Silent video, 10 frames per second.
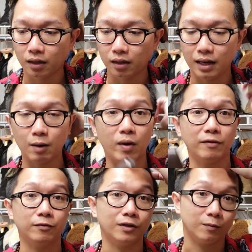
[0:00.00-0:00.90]
I
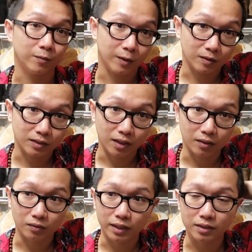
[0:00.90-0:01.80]
wait for them to be on
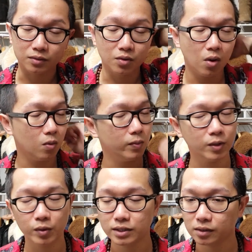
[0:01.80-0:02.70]
sale. There's no
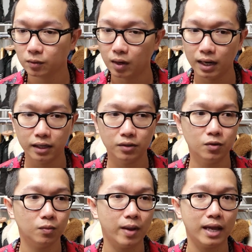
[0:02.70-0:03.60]
reason why
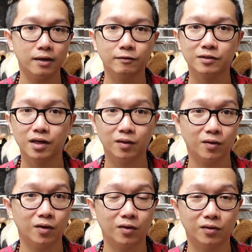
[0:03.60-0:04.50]
you're paying
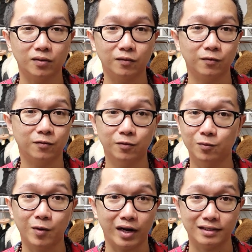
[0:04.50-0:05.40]
Saint Laurent
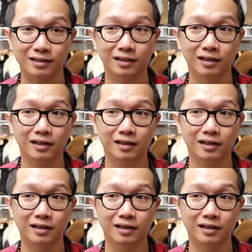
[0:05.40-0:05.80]
full price.